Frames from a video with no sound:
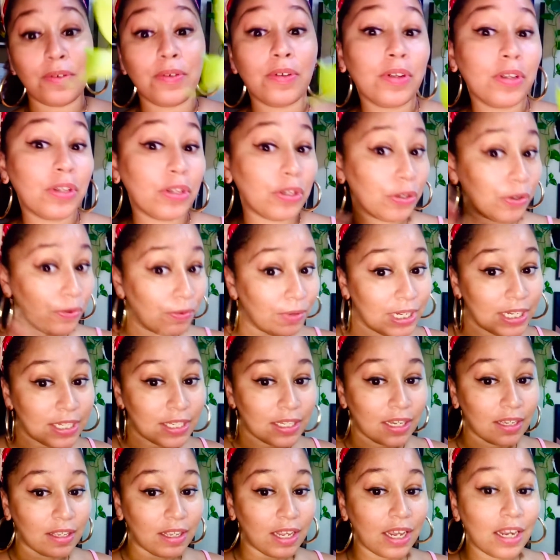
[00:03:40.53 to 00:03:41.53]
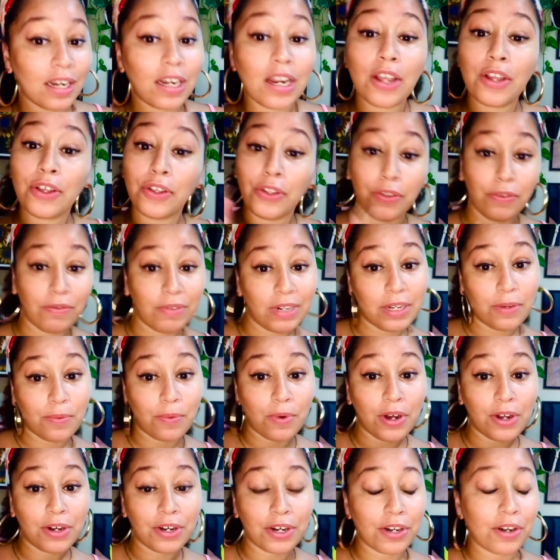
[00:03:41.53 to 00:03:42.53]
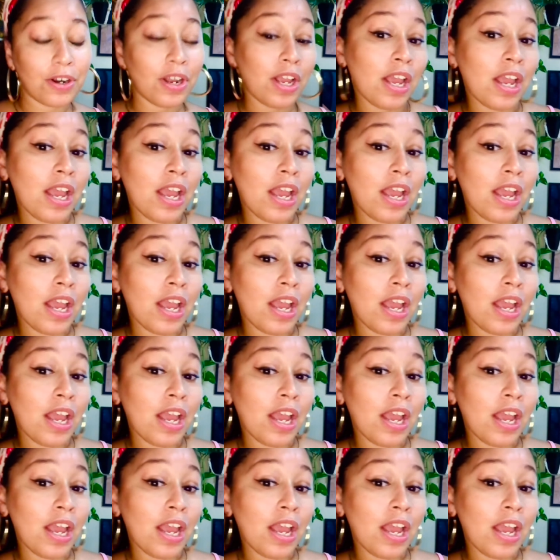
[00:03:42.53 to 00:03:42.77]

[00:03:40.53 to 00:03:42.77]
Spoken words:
You need sunlight, you need water,